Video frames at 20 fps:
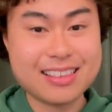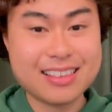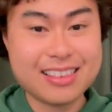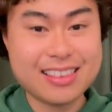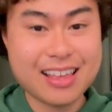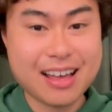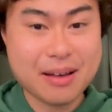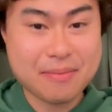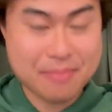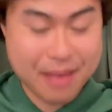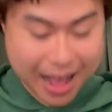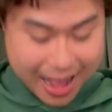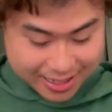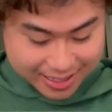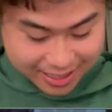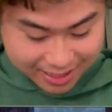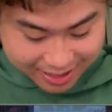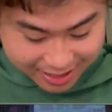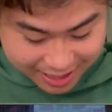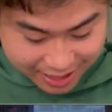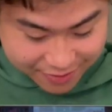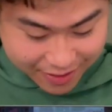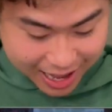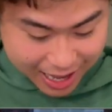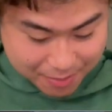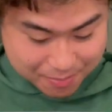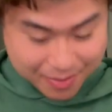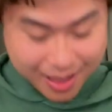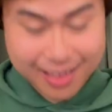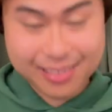the mask
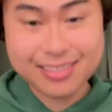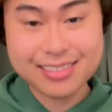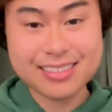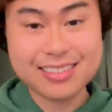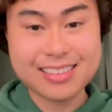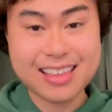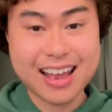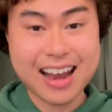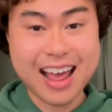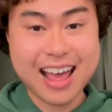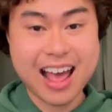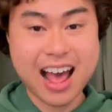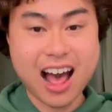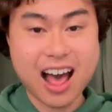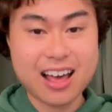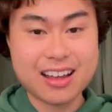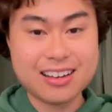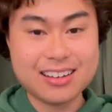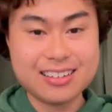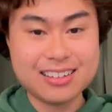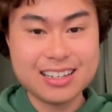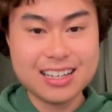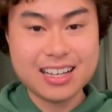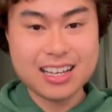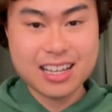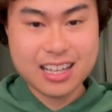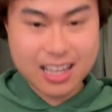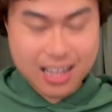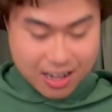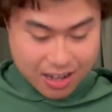development that I had.
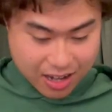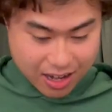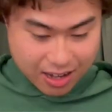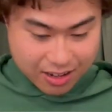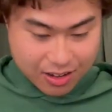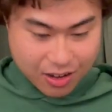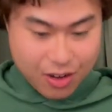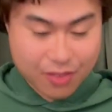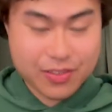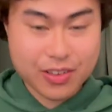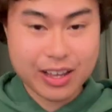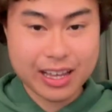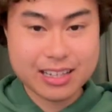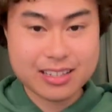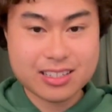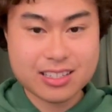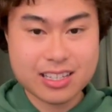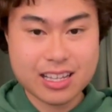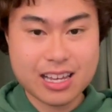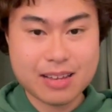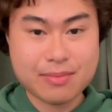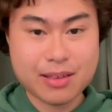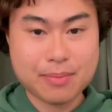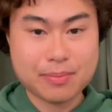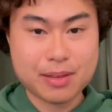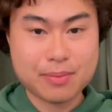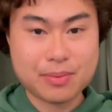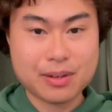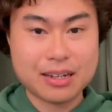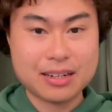I don't know if you can see it,
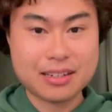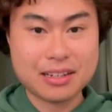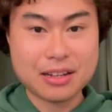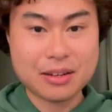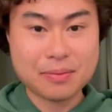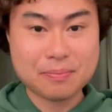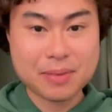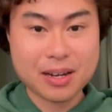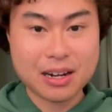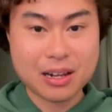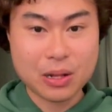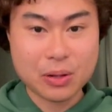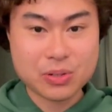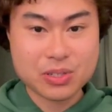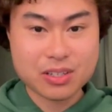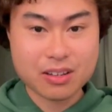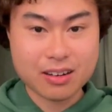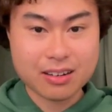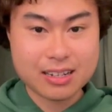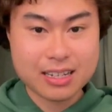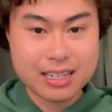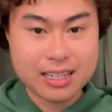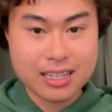maybe put it a little bit closer.